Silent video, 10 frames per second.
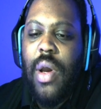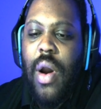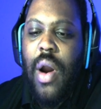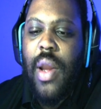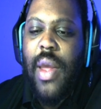
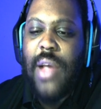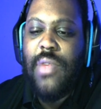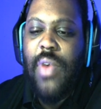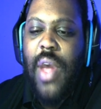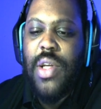arc
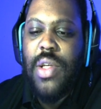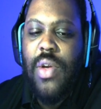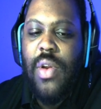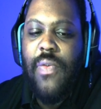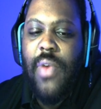gasification
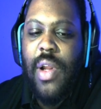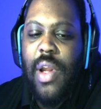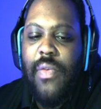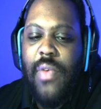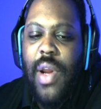units for
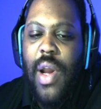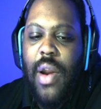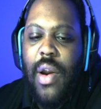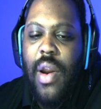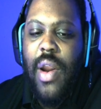delivery
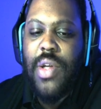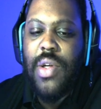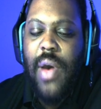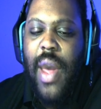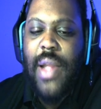under
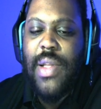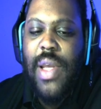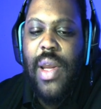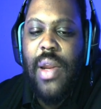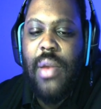initial
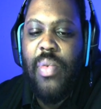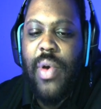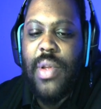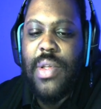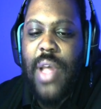eighteen
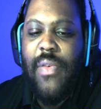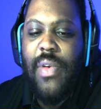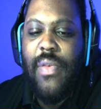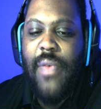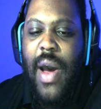point
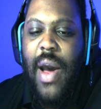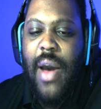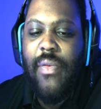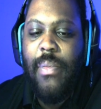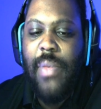seven
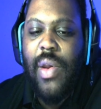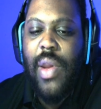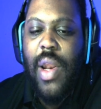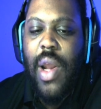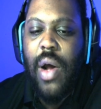five
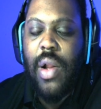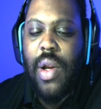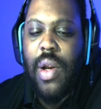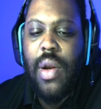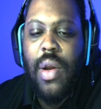million
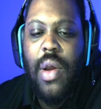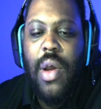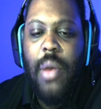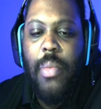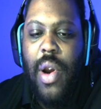dollars
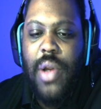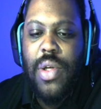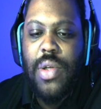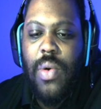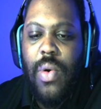
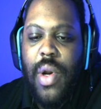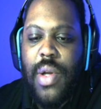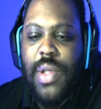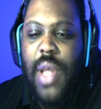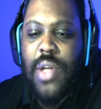purchase order
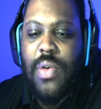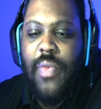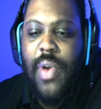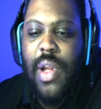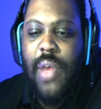scheduled
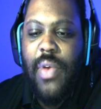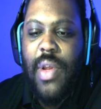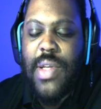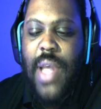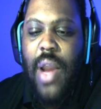for delivery
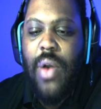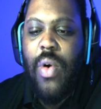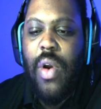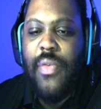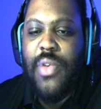the second
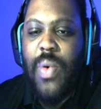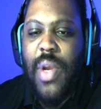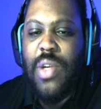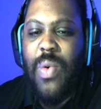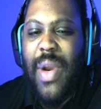quarter of
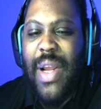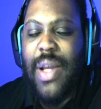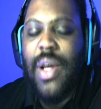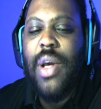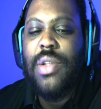twenty twenty.
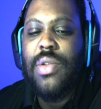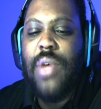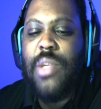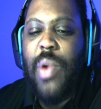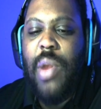So
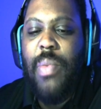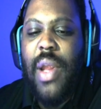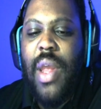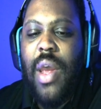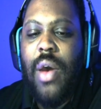that's a pretty
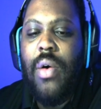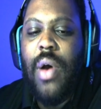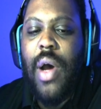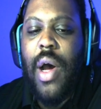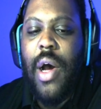big deal.
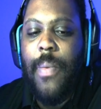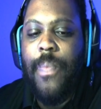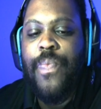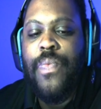Um,